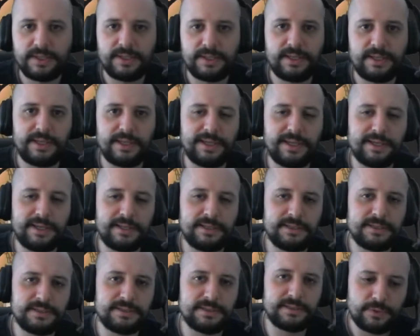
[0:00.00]

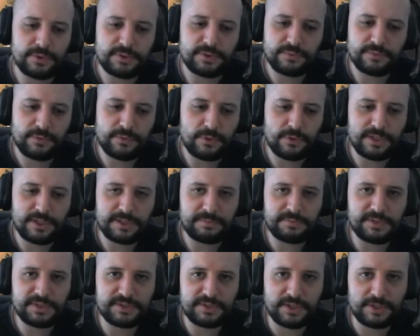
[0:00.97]
And first of all, let
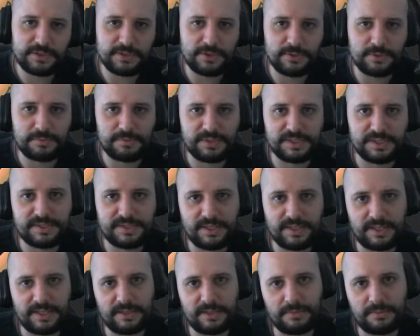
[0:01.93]
me start out by
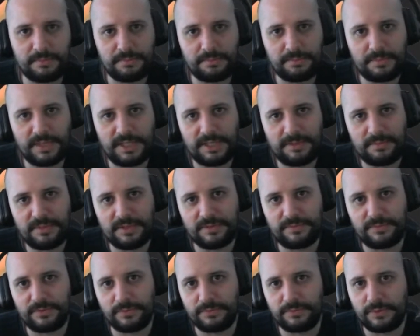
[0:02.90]
saying maybe
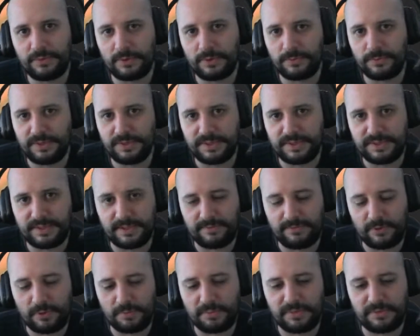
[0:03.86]
if you follow these
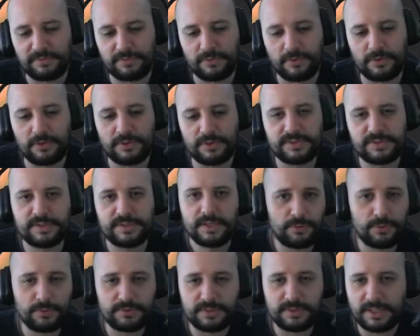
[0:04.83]
development vlogs,
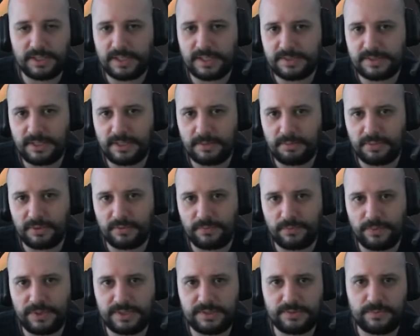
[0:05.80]
for the last couple of
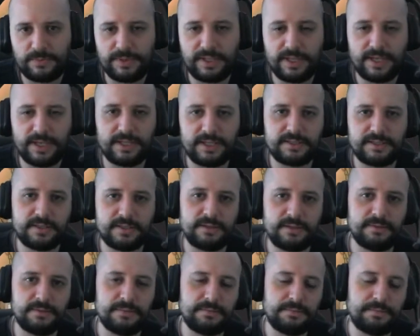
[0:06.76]
weeks we had
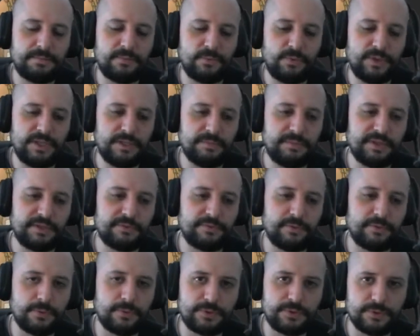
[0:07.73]
a really big
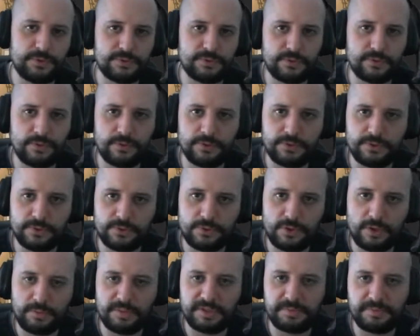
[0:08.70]
focus on new
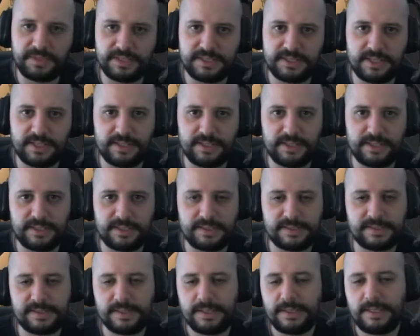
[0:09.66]
combat
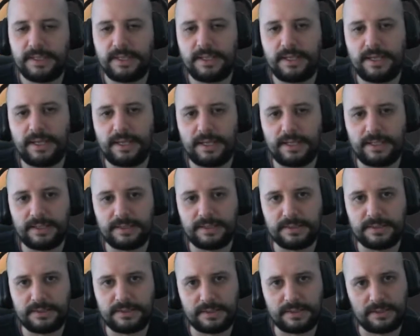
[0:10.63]
mechanics
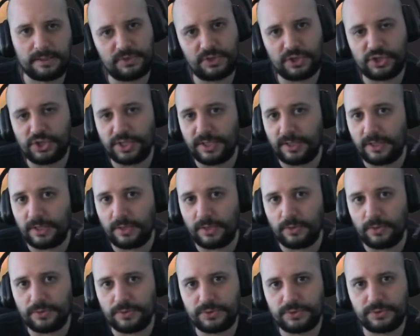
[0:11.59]
and fishing
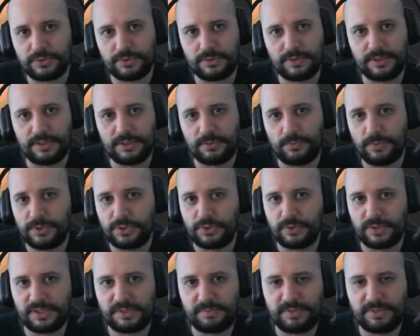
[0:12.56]
out
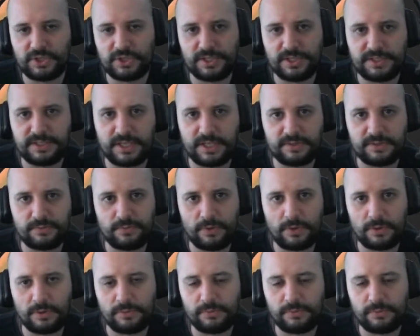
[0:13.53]
individual special attacks for our